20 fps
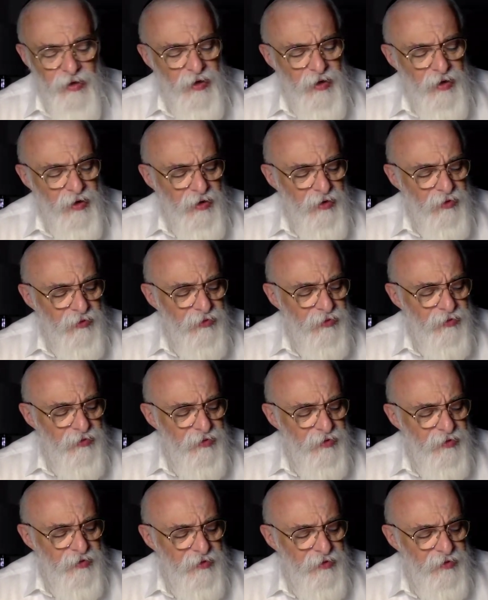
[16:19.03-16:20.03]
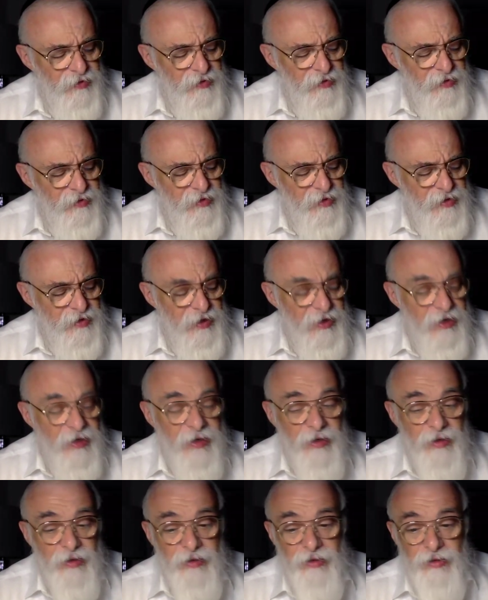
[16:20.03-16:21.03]
of
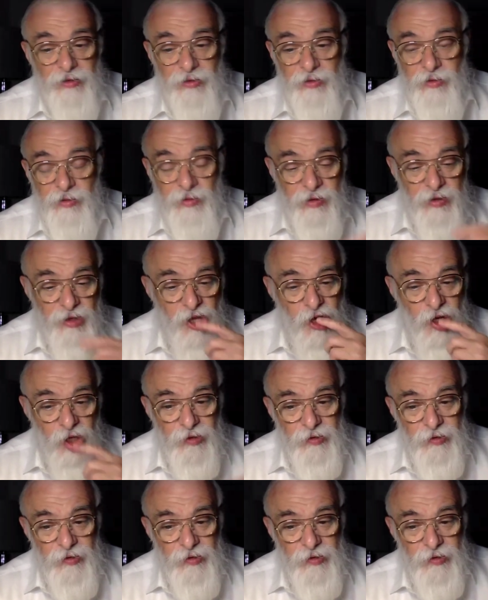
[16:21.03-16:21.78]
seeing the truth